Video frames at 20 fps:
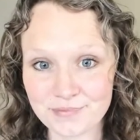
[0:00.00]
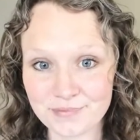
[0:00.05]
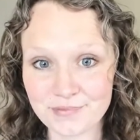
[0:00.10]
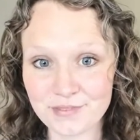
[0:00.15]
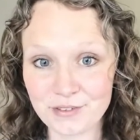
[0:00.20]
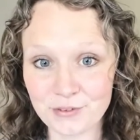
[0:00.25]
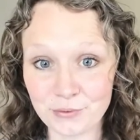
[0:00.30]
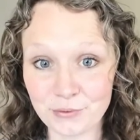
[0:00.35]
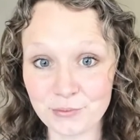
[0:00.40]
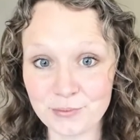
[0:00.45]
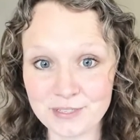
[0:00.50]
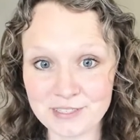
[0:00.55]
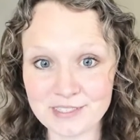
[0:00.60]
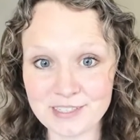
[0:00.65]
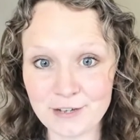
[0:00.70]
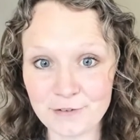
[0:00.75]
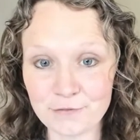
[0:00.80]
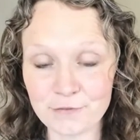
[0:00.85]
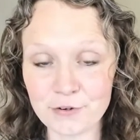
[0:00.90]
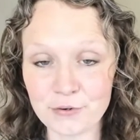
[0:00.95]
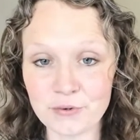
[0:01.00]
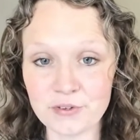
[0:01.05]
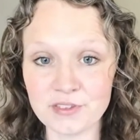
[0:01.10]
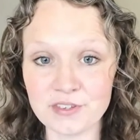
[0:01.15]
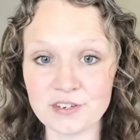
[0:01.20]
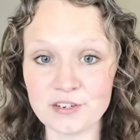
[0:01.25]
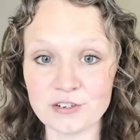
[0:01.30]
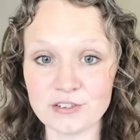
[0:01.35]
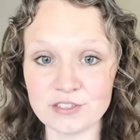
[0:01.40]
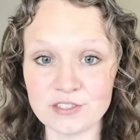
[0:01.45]
You will be set free
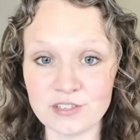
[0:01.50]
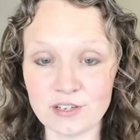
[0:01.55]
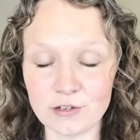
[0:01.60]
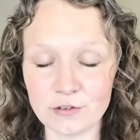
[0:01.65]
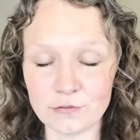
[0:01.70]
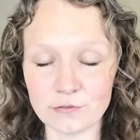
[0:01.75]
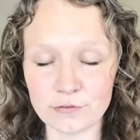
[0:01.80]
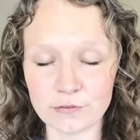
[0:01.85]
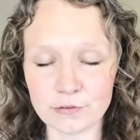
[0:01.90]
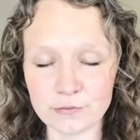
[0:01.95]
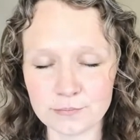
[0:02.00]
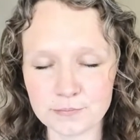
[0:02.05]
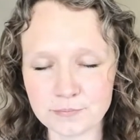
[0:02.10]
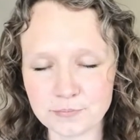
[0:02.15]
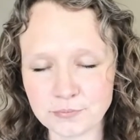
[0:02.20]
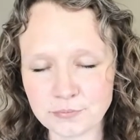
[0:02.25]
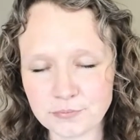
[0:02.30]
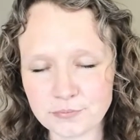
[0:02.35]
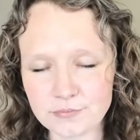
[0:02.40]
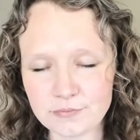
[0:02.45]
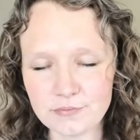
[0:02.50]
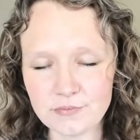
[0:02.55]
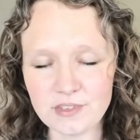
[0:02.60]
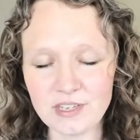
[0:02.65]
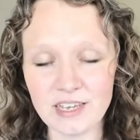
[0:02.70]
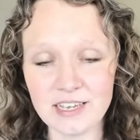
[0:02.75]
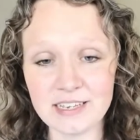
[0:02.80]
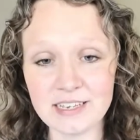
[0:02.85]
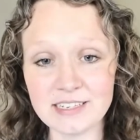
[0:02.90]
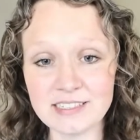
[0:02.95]
within yourself.
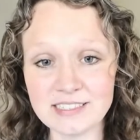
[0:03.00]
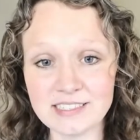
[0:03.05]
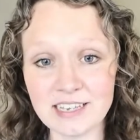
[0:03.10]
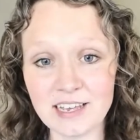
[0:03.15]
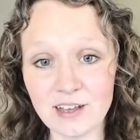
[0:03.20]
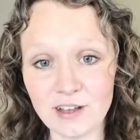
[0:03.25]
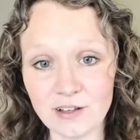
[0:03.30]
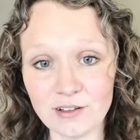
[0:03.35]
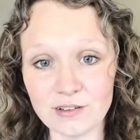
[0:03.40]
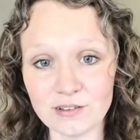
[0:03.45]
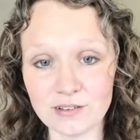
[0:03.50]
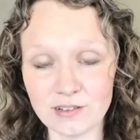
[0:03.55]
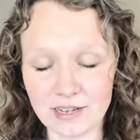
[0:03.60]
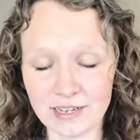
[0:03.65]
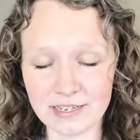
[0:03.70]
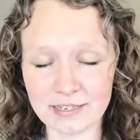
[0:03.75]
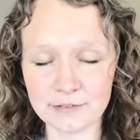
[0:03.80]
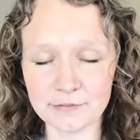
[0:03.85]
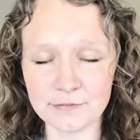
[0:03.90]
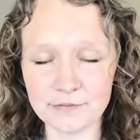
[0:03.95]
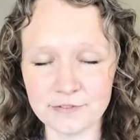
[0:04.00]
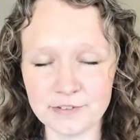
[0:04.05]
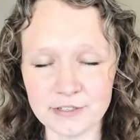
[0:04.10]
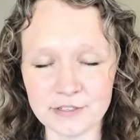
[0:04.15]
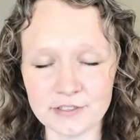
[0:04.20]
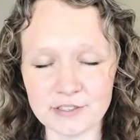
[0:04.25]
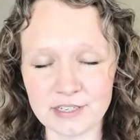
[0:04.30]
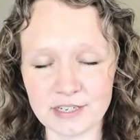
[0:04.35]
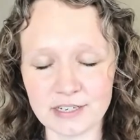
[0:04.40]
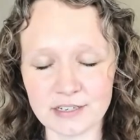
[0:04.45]
I can tell, I can
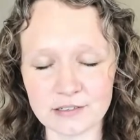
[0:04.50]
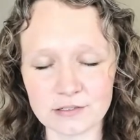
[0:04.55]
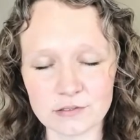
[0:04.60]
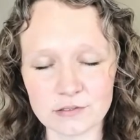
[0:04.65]
feel that.